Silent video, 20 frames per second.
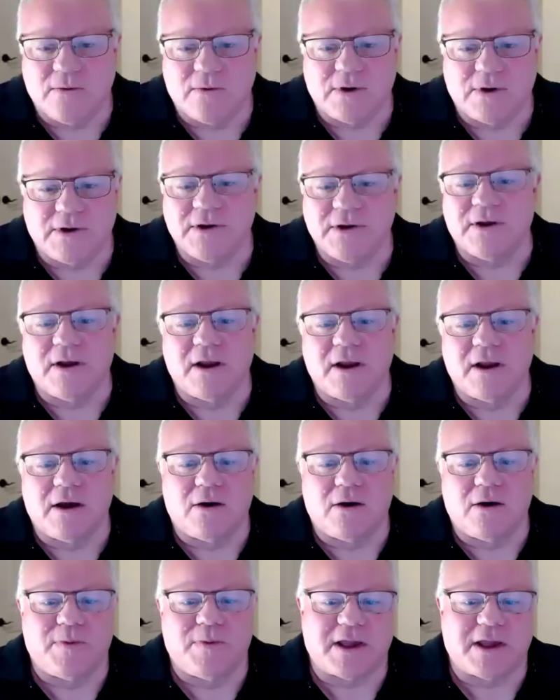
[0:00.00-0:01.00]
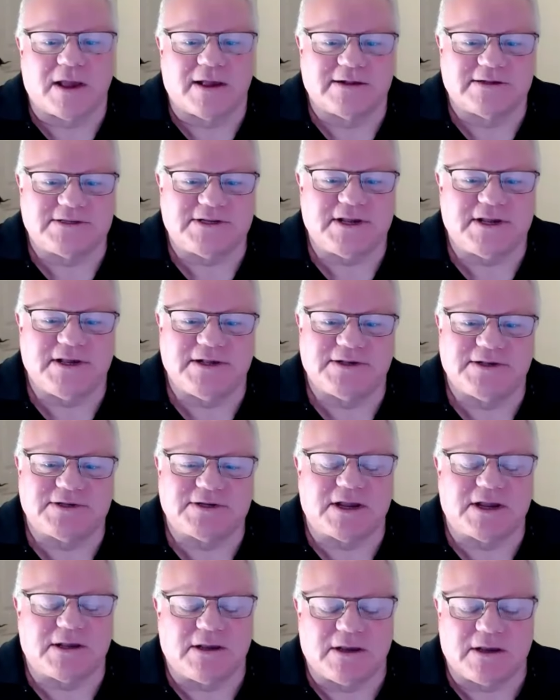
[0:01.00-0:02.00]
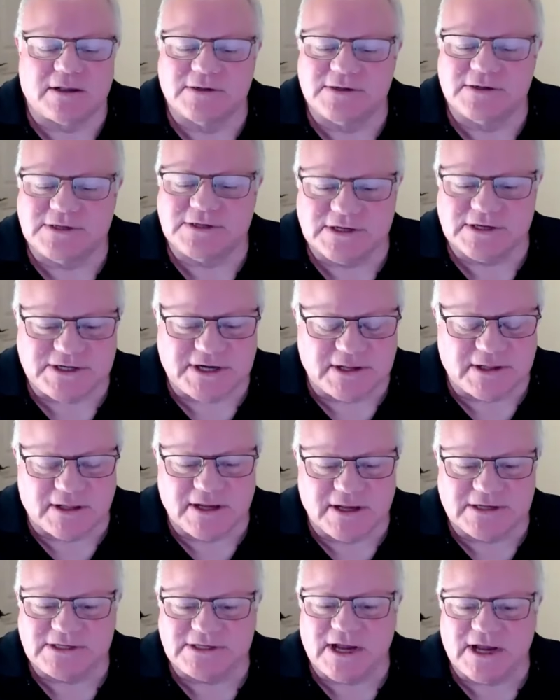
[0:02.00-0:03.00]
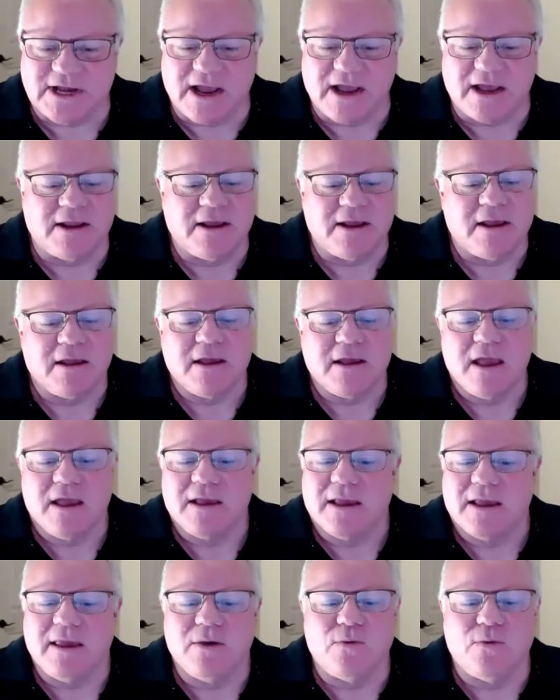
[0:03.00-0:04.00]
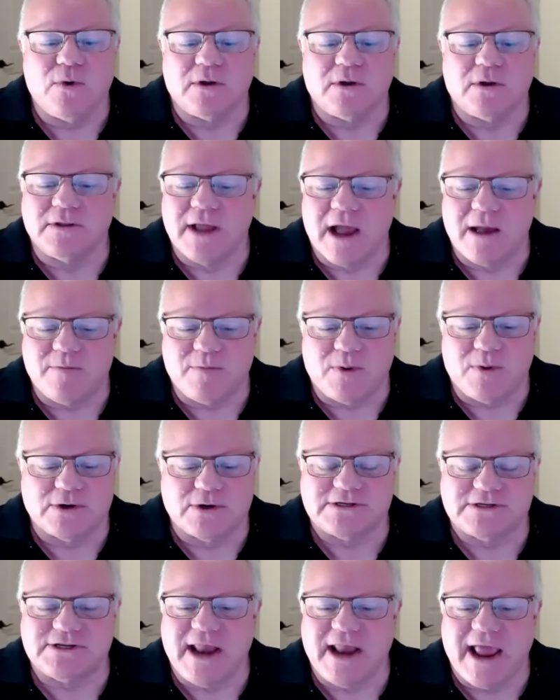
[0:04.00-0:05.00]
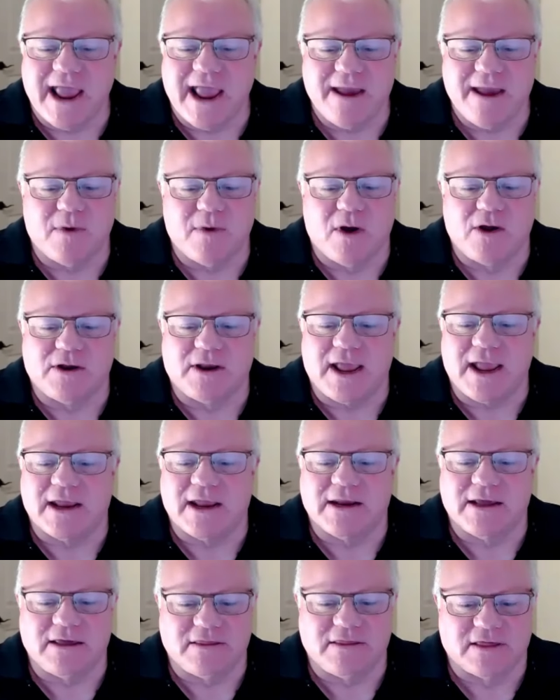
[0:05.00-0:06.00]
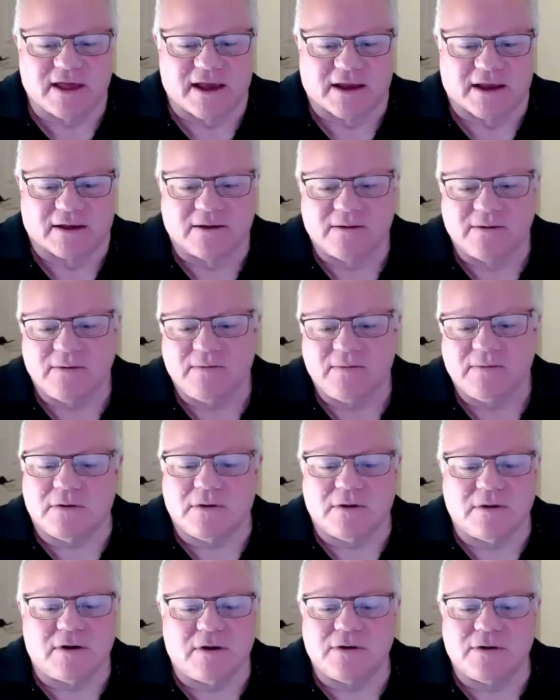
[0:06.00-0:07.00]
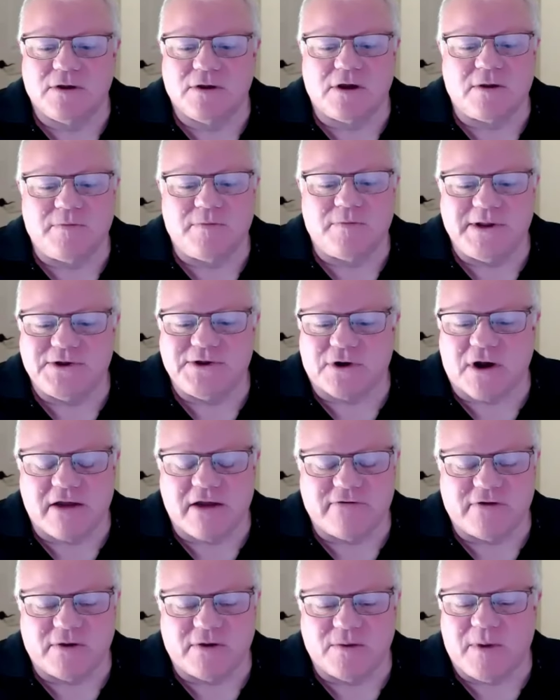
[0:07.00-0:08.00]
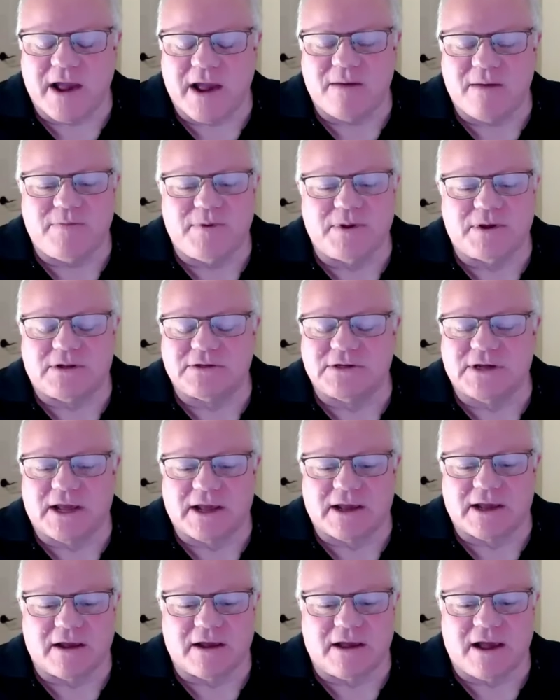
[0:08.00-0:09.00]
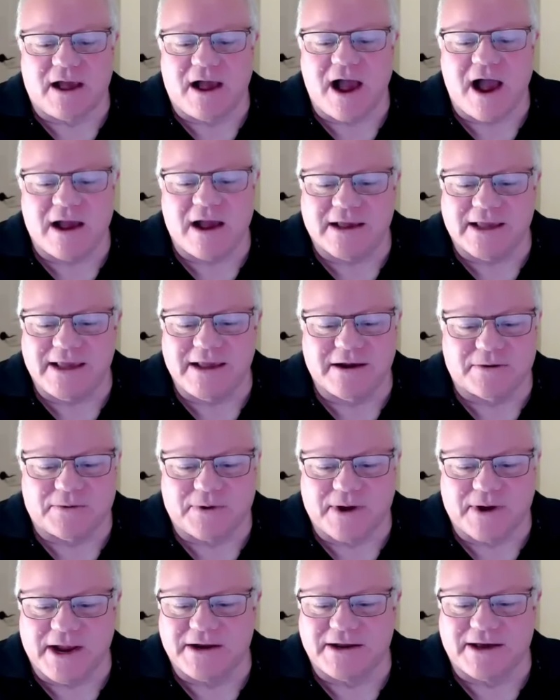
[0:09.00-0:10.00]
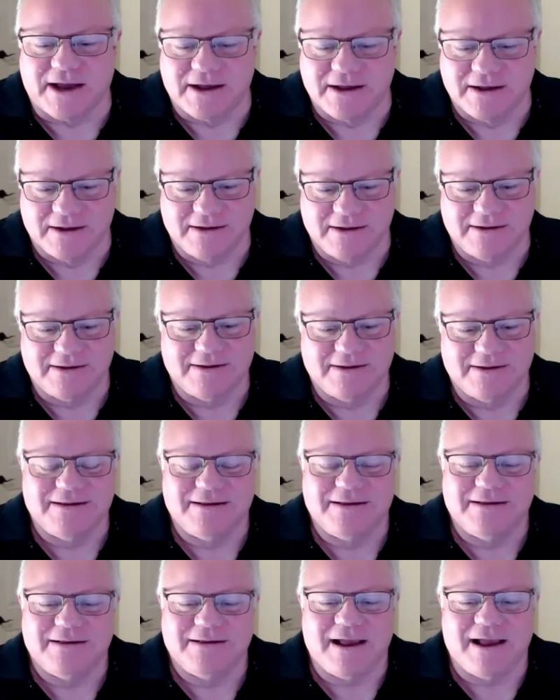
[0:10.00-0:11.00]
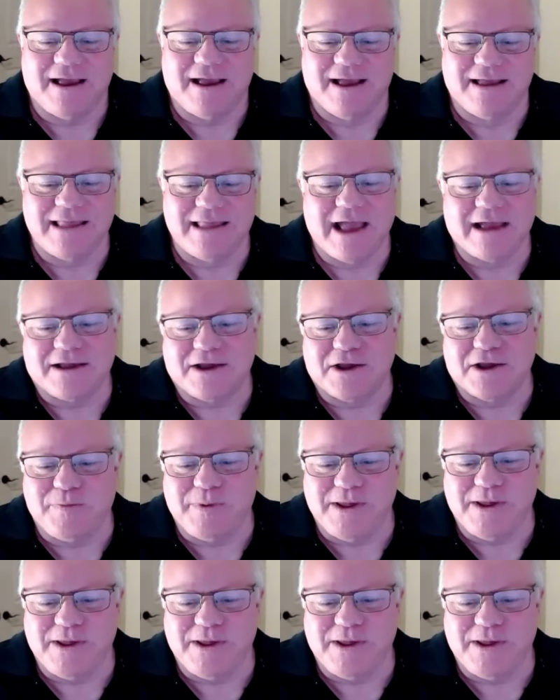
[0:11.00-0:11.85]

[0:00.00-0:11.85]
you wouldn't know because he's consistently said he will not put his name on anything. You know, you could be driving by a building, a hockey arena, and that could